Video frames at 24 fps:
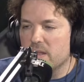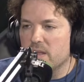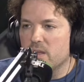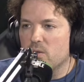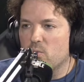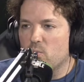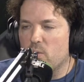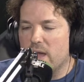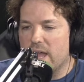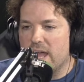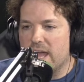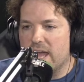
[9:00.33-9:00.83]

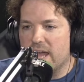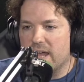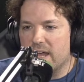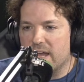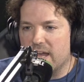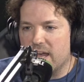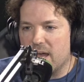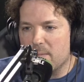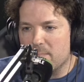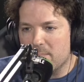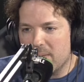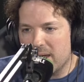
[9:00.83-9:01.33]

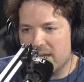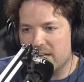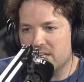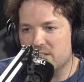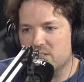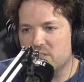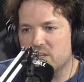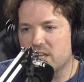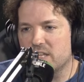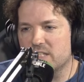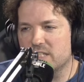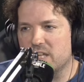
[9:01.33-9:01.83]
where a
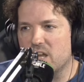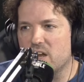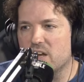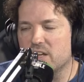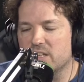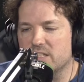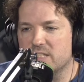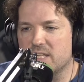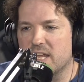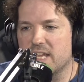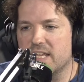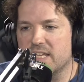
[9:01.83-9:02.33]
manager has
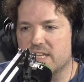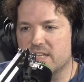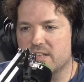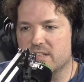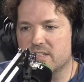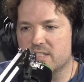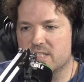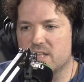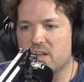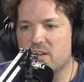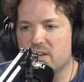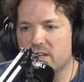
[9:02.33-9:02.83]
kind of taken
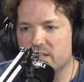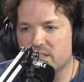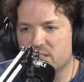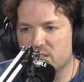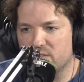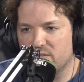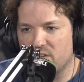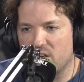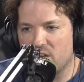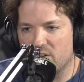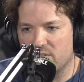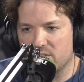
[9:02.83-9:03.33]
a side as
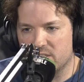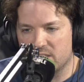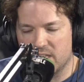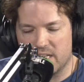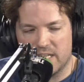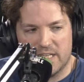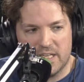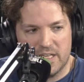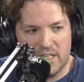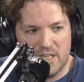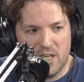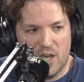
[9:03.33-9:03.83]
far as
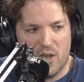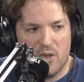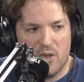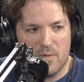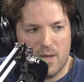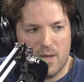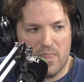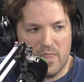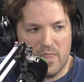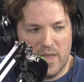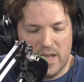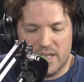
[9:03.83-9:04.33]
they can go,
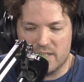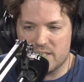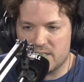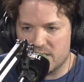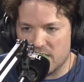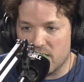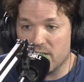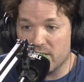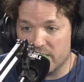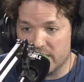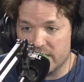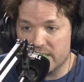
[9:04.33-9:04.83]
and that
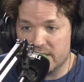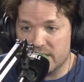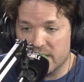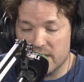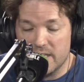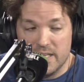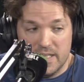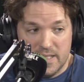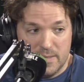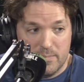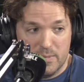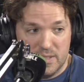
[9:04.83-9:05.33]
side,
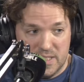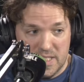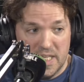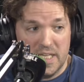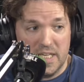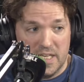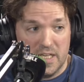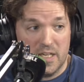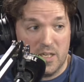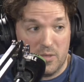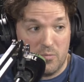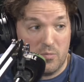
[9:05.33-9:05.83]

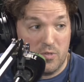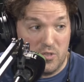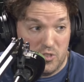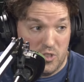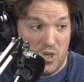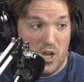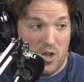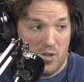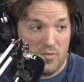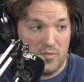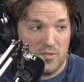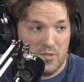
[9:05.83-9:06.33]
particularly with
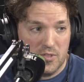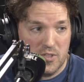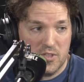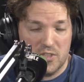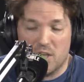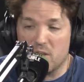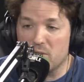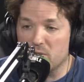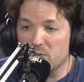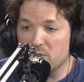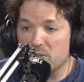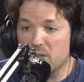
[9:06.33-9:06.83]
Charlton and
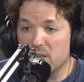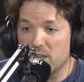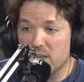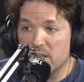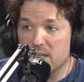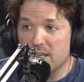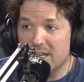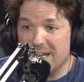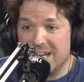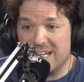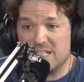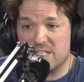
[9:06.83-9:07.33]
Stoke,
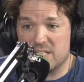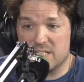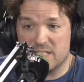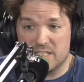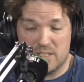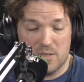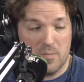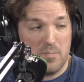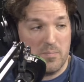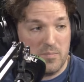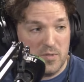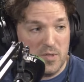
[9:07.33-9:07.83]
actually
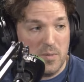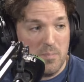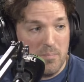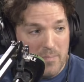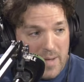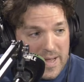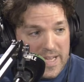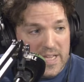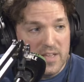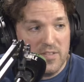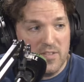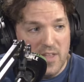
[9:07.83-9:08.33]
to, to
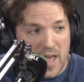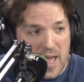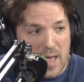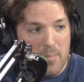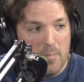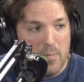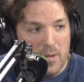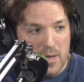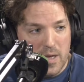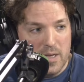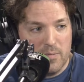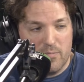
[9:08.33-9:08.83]
make
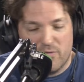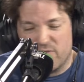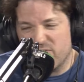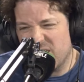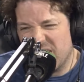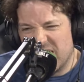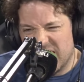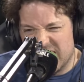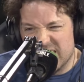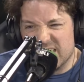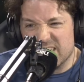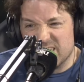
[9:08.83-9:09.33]
them a
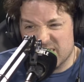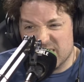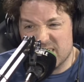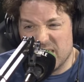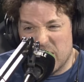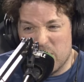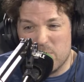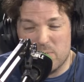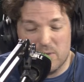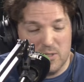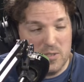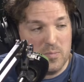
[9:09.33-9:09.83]
fairly
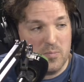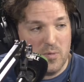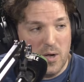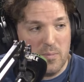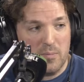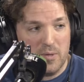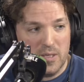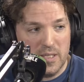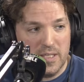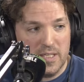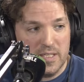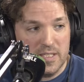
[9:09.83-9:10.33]
established
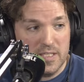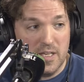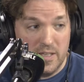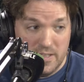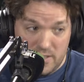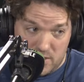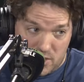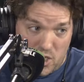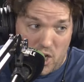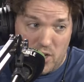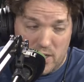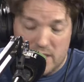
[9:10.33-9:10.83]
Premier League
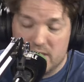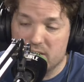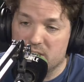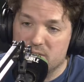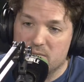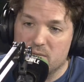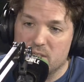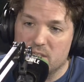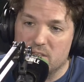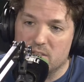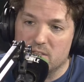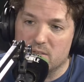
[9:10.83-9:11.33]
side. Certainly in the
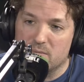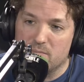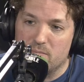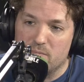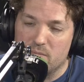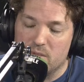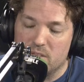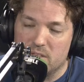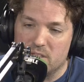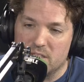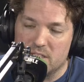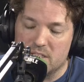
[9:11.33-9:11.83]
in the
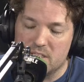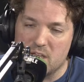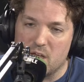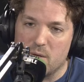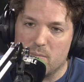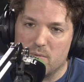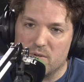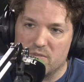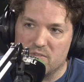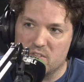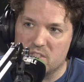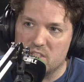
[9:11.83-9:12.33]
in the
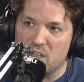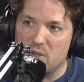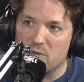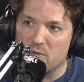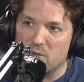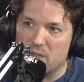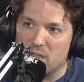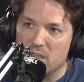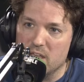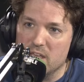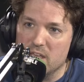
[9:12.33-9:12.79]
example of Stoke,